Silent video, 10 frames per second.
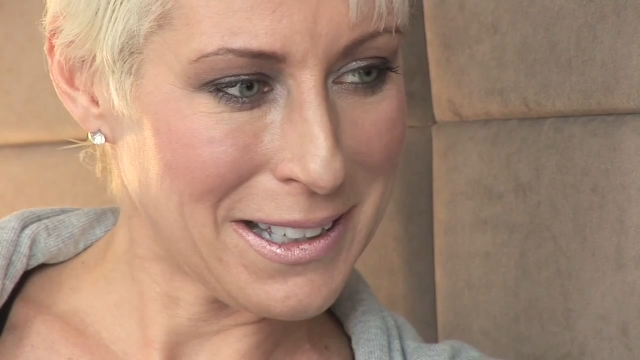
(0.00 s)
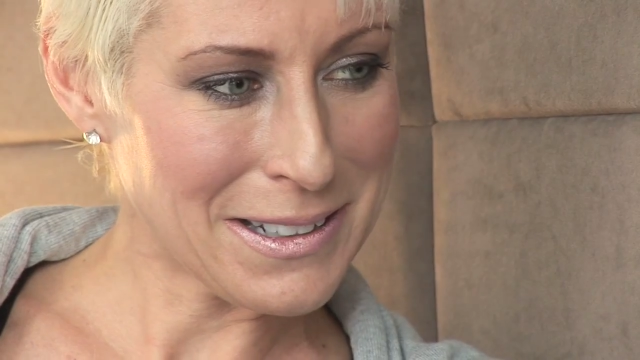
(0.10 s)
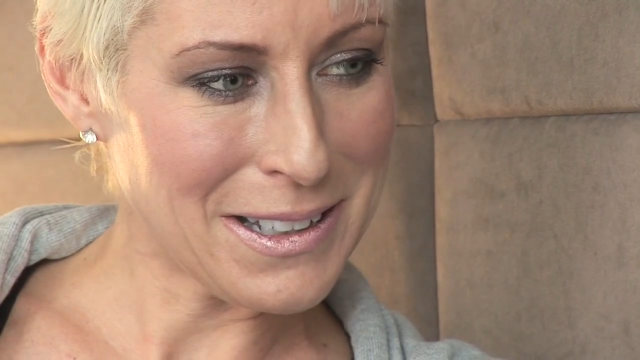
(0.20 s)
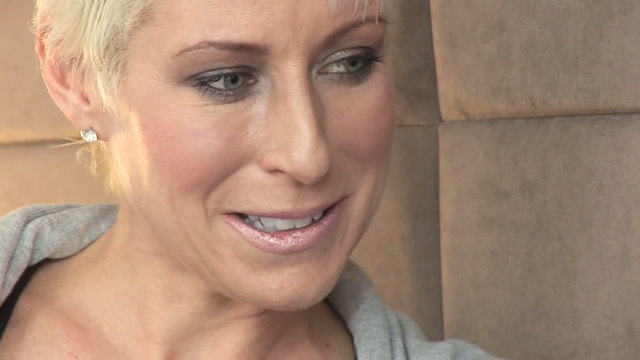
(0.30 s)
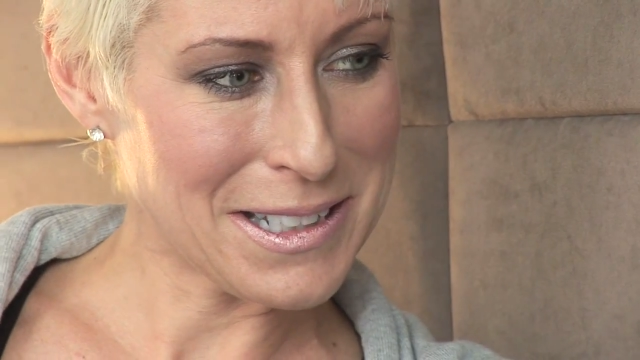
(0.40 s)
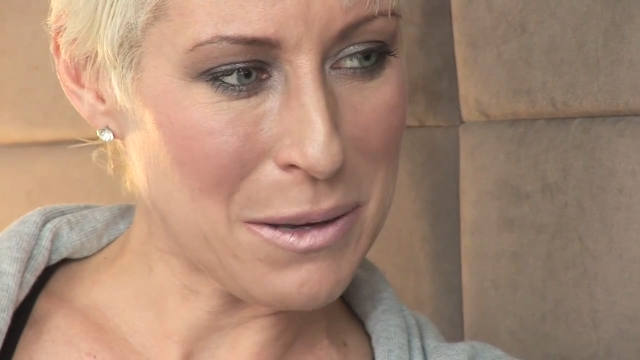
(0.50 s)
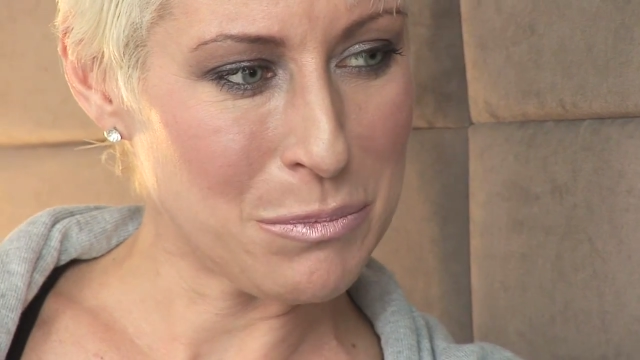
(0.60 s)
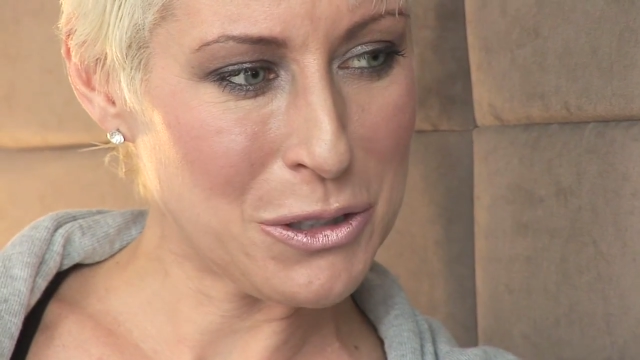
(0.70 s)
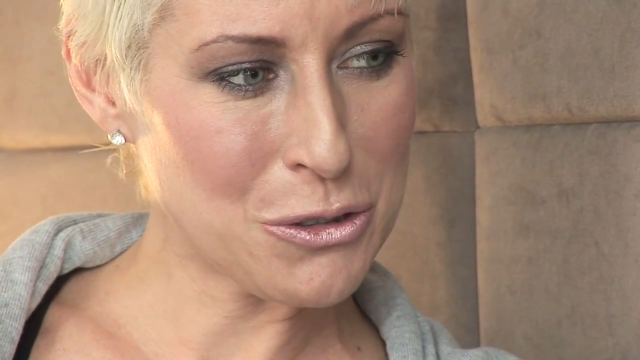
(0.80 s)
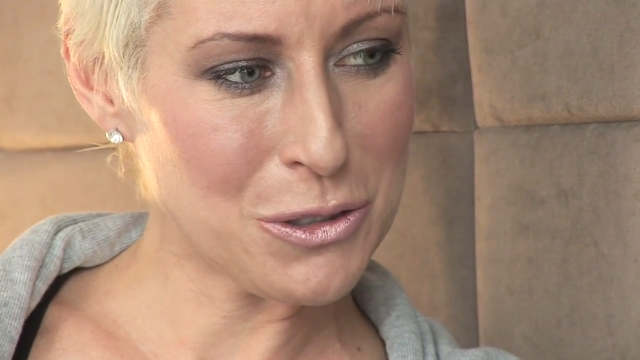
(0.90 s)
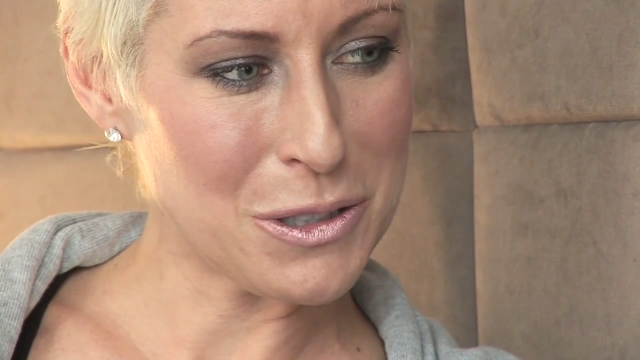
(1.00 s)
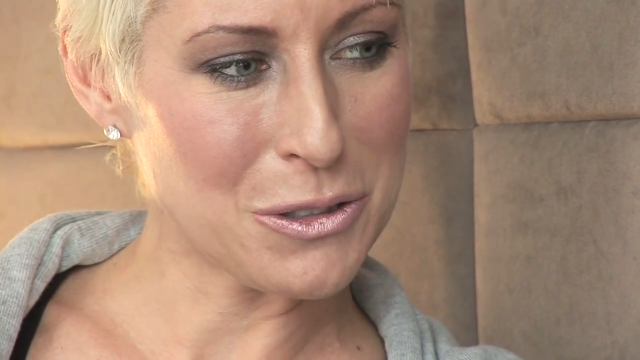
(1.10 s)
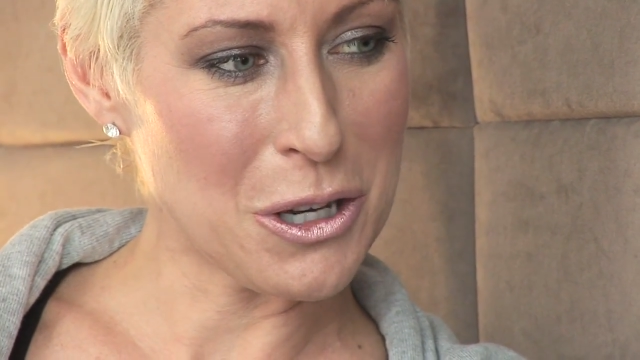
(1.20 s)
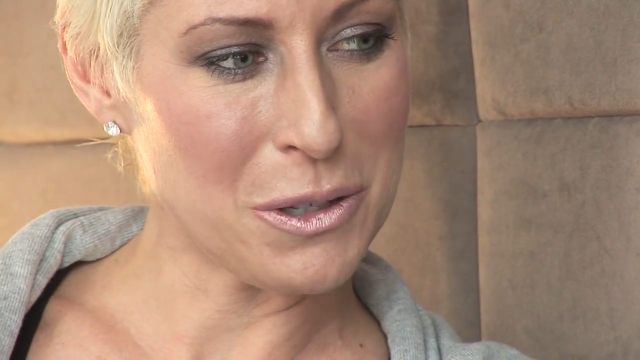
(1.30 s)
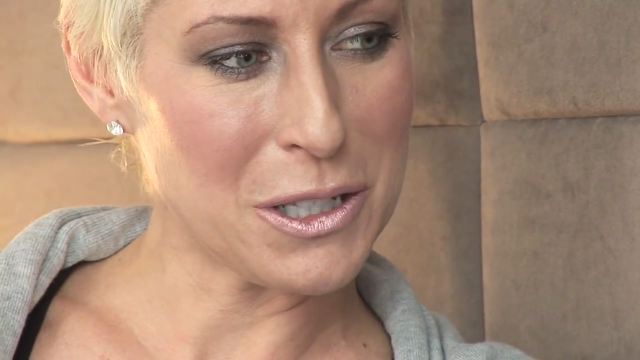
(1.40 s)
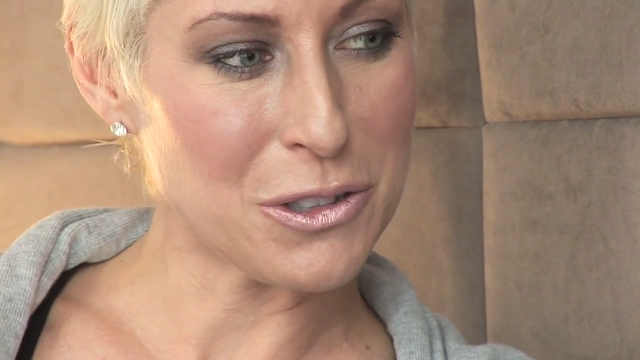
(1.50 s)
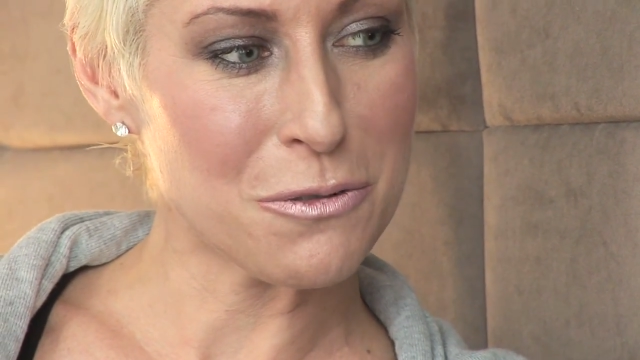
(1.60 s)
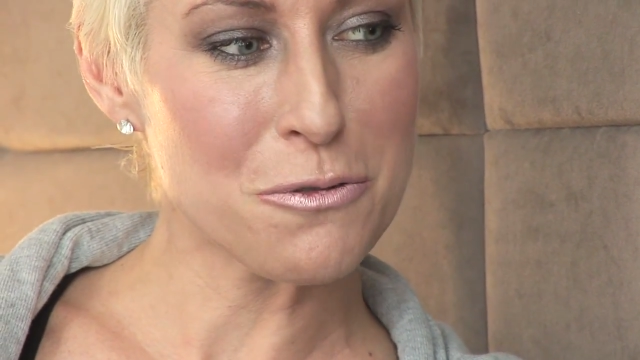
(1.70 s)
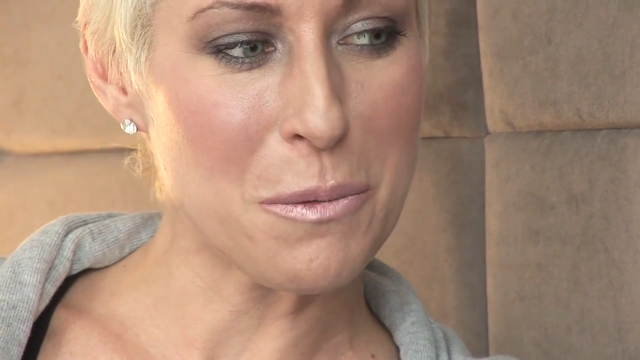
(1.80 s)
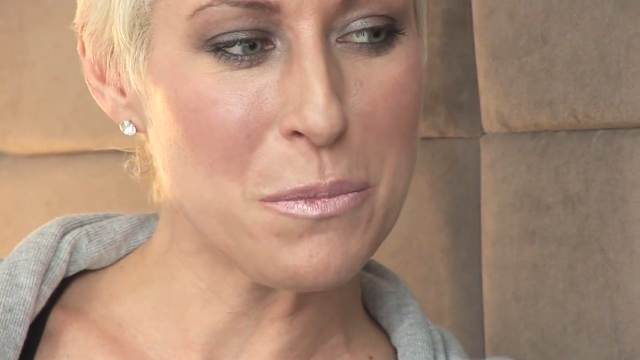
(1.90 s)
I'd like to get mistresses going into
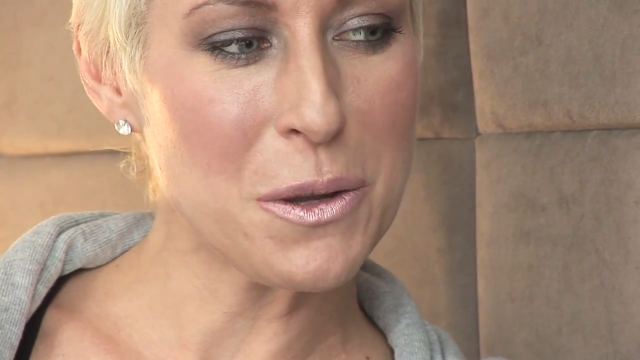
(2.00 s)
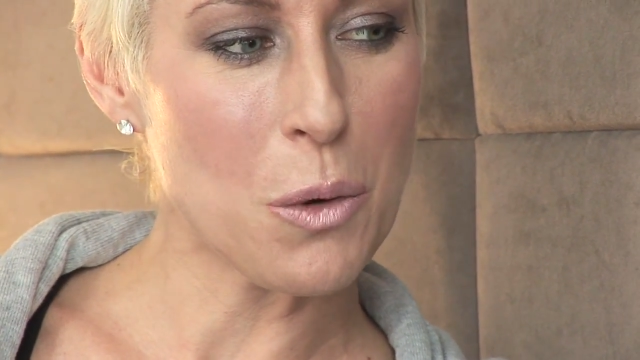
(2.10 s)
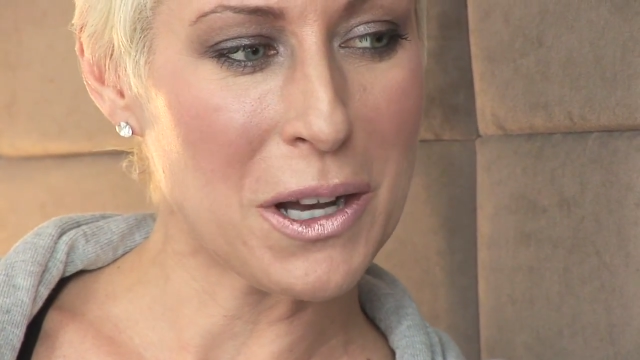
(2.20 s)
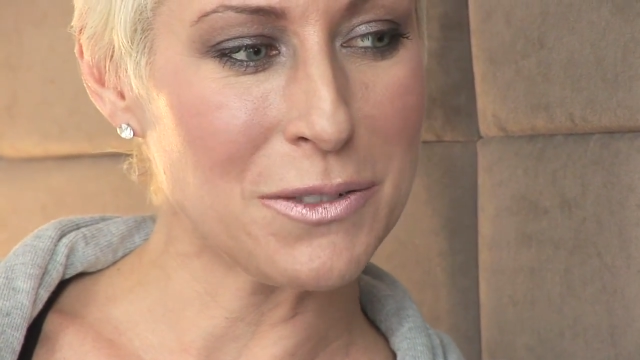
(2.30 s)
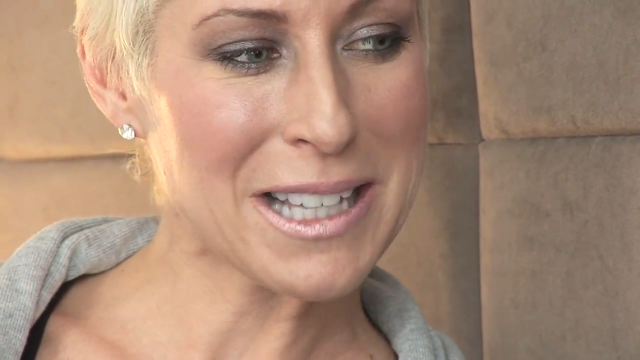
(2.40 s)
frumpy wives'